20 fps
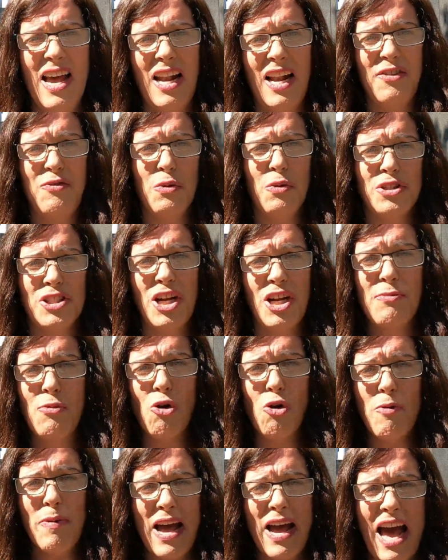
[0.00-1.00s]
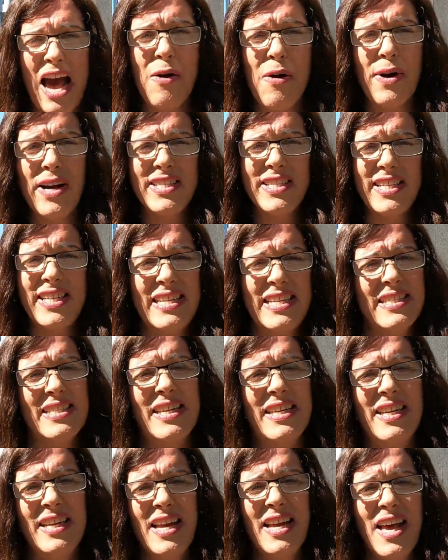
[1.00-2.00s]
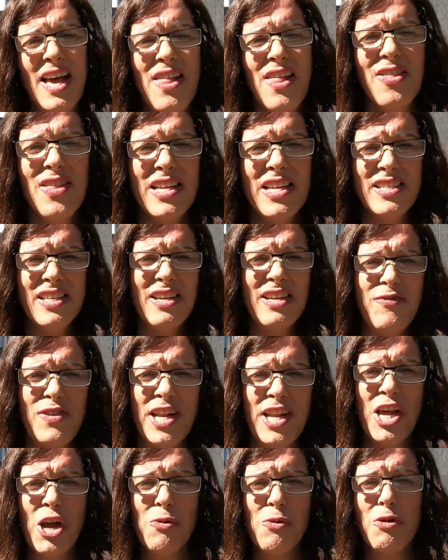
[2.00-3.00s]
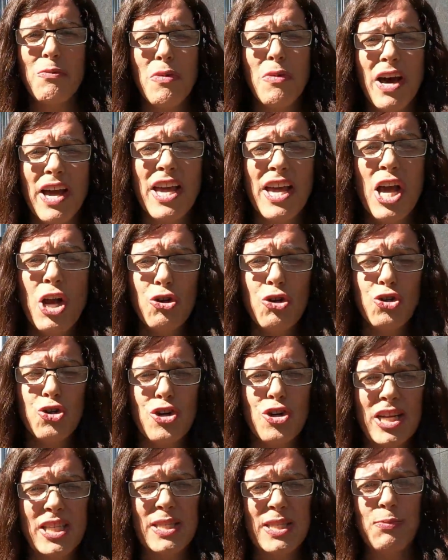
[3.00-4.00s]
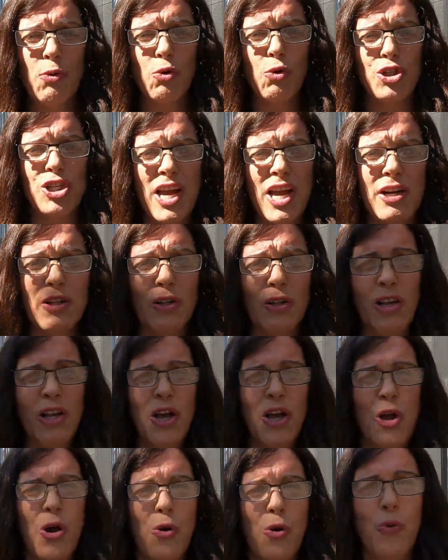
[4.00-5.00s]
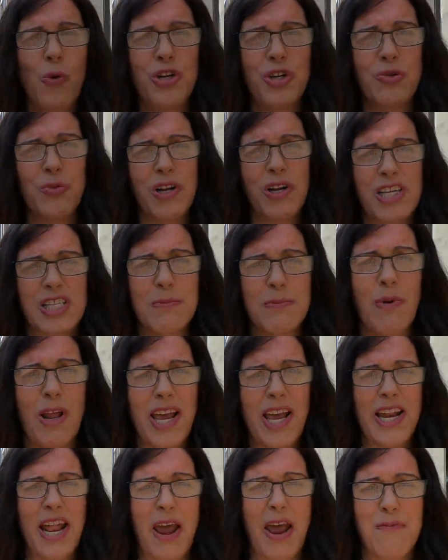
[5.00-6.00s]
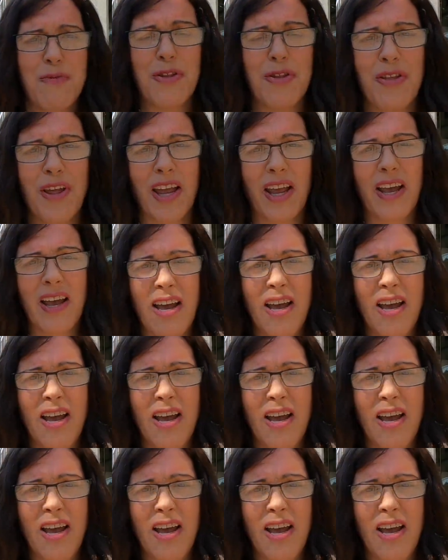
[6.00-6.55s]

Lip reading: And if you want to know more about how I did it, there's a video on my transport channel which will explain everything.